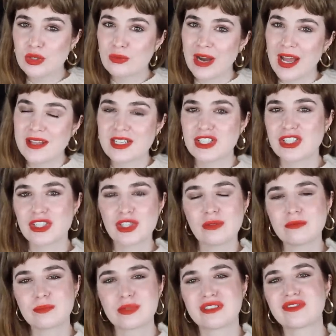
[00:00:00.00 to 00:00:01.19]
reds. I just don't
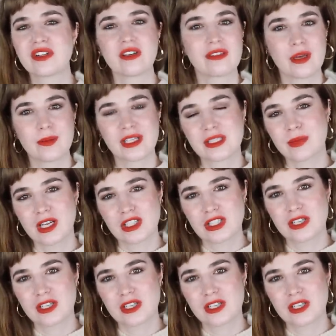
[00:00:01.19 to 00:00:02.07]
prefer them as much.